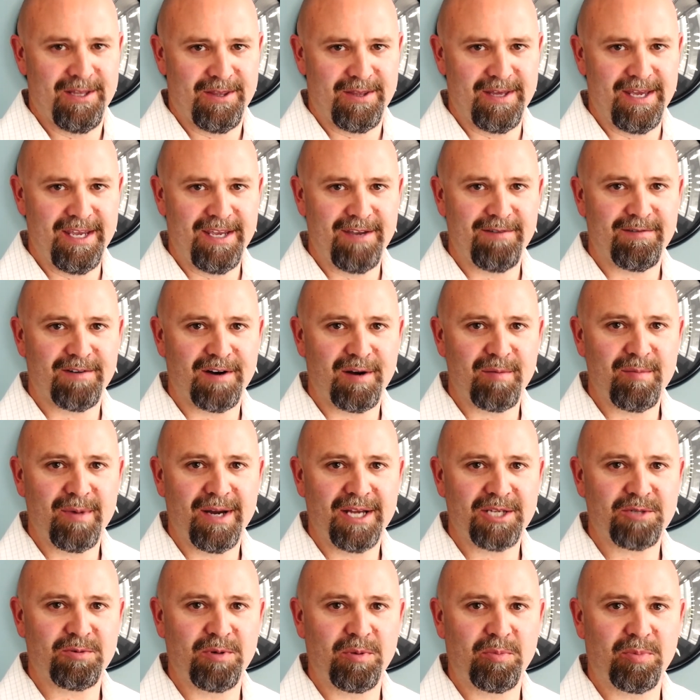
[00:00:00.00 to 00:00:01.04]
Thank you very
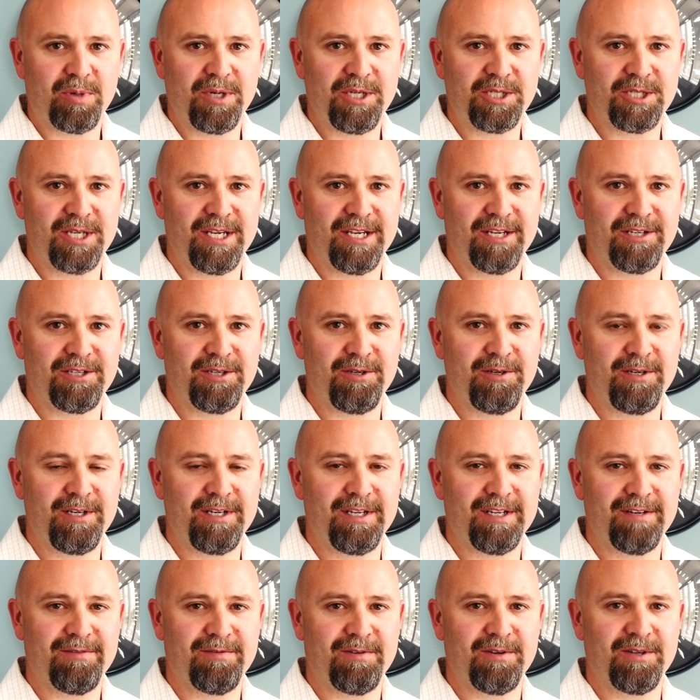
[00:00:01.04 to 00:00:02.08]
much. We appreciate you
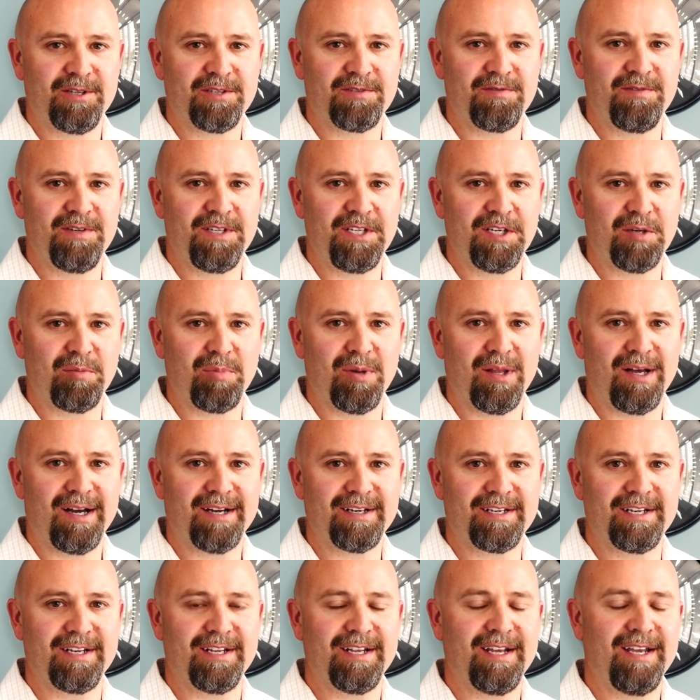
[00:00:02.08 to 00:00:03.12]
tuning in for this video
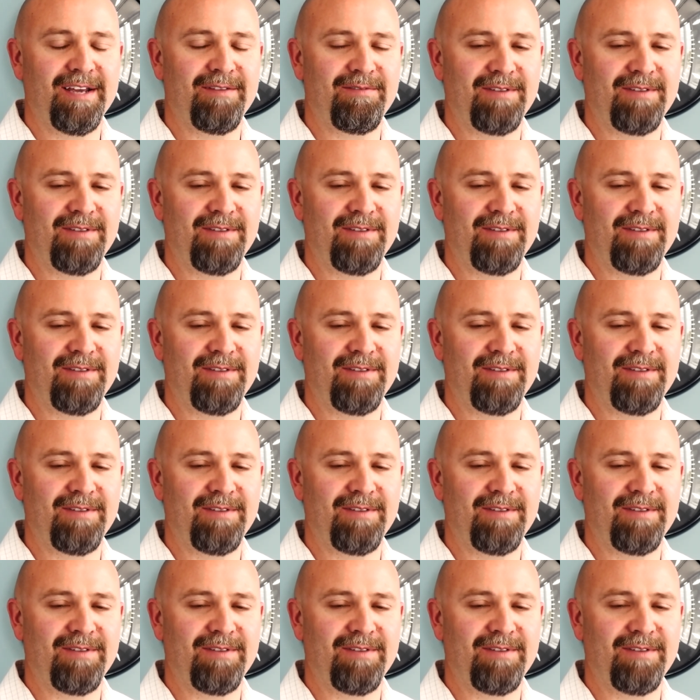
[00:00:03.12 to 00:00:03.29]
blog today.